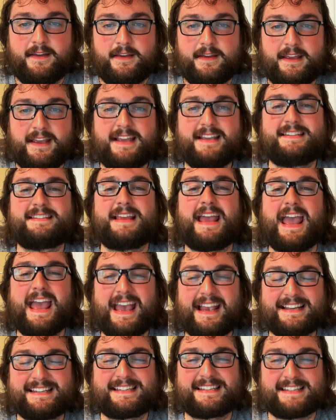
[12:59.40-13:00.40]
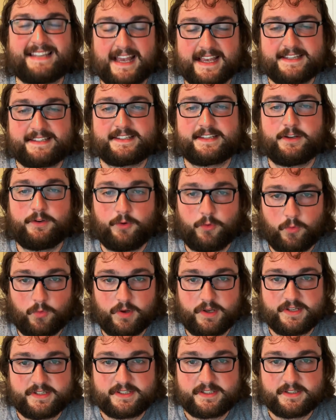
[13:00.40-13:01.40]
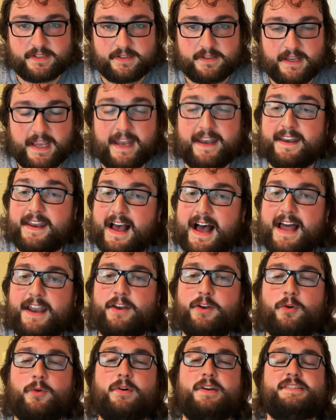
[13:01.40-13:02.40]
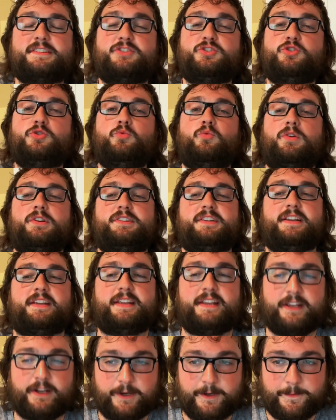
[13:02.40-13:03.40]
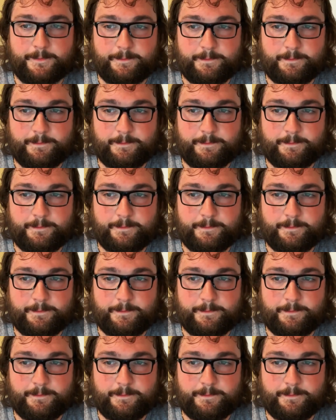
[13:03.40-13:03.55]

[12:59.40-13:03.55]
is excess noise, and not noise that you want to hear.